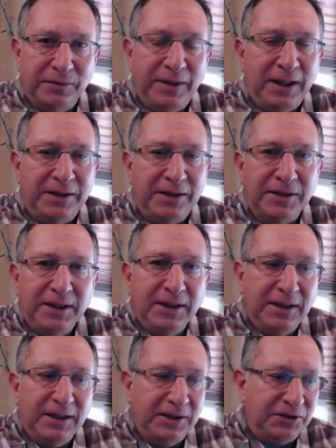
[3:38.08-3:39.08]
vent
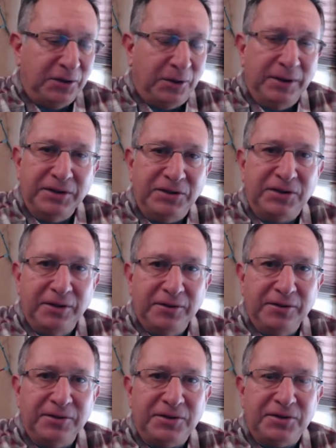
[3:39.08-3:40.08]
is on the
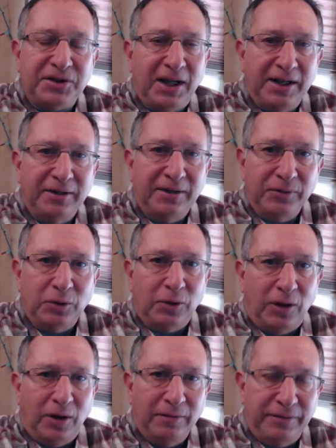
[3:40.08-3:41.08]
southern side of your
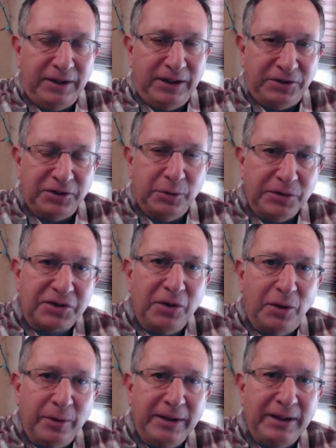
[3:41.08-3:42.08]
RV, so it's
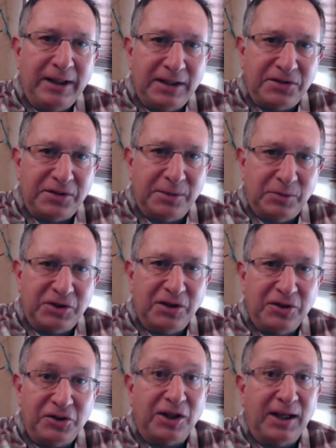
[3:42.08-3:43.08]
going to get some
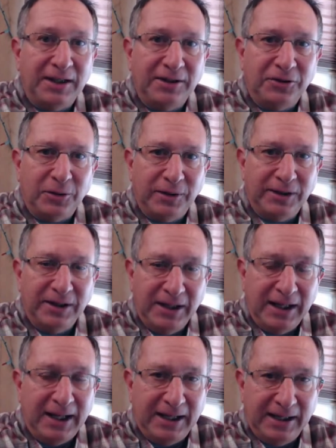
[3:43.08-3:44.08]
sunshine during the
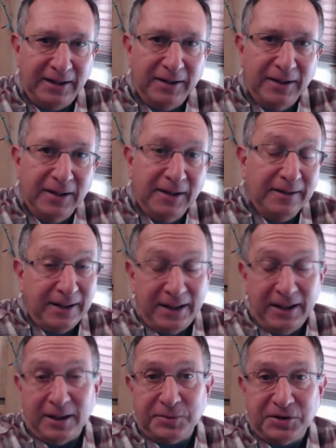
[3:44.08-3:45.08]
day? That
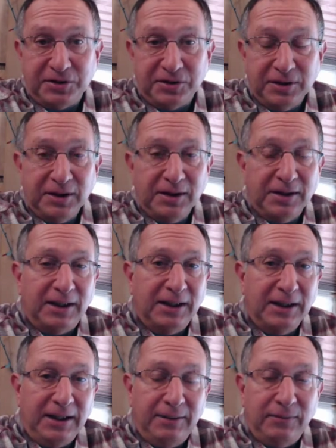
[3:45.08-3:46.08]
helps.
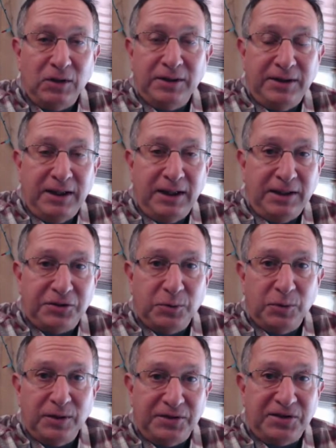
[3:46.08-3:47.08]
Even on days
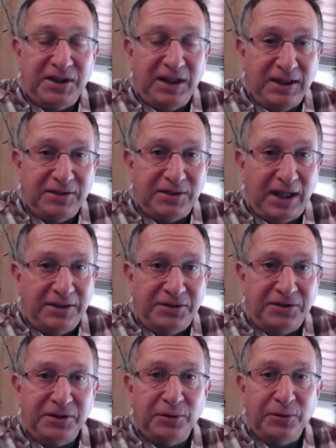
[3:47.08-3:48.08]
where it stays at
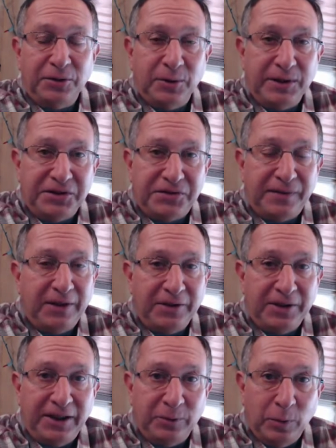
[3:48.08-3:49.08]
0 degrees
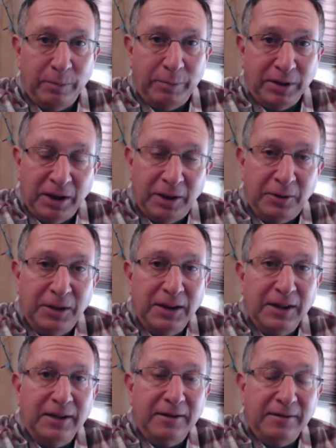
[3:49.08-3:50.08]
Fahrenheit or below,
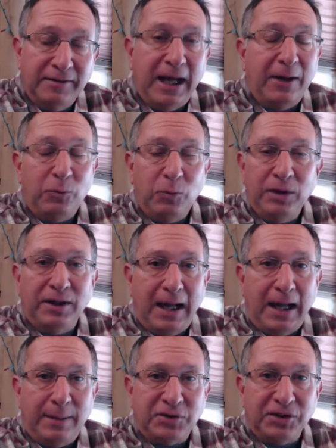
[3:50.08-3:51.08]
that will
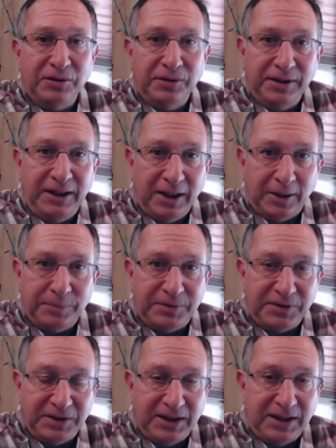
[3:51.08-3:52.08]
absolutely help
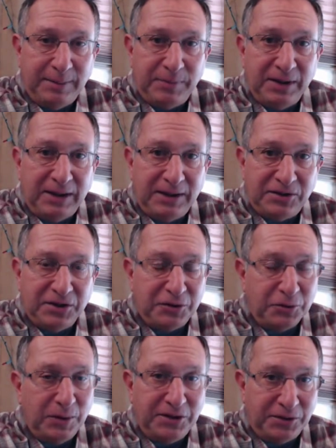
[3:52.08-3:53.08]
to keep the
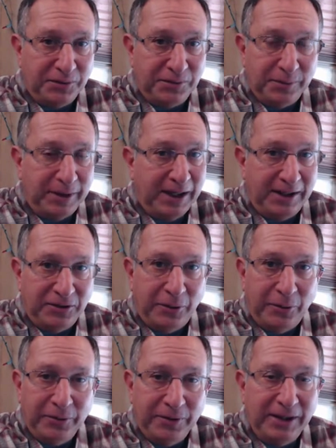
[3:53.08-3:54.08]
situation from getting
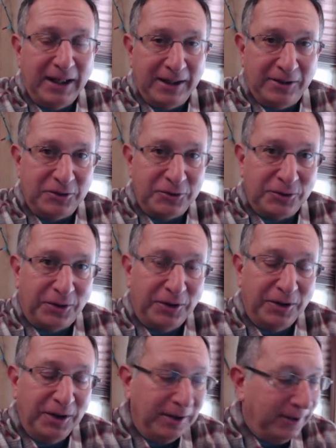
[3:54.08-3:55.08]
totally out of control.
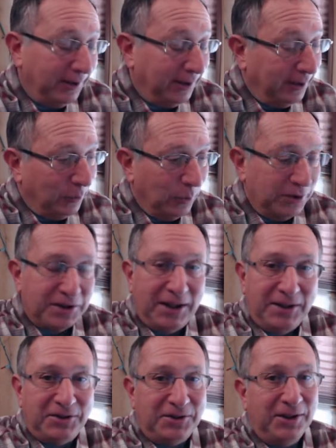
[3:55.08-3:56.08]
Worst
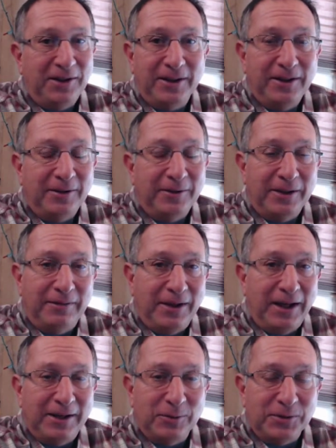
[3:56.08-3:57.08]
case scenario, and I've
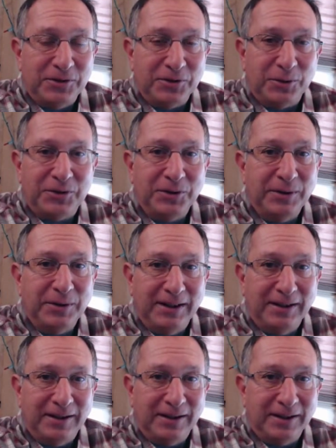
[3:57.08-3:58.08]
had to resort to
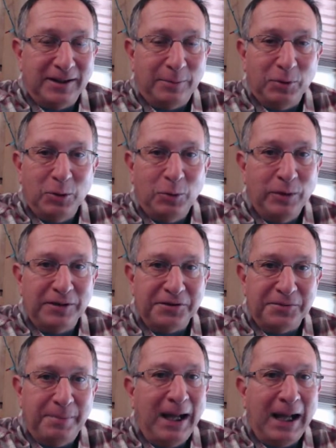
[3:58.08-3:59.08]
it a couple of
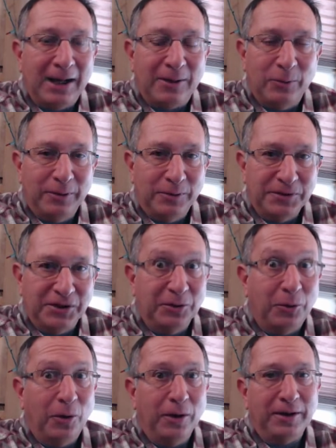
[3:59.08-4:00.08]
winters back when it was
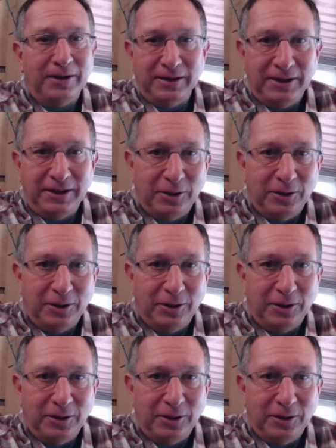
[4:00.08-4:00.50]
inordinately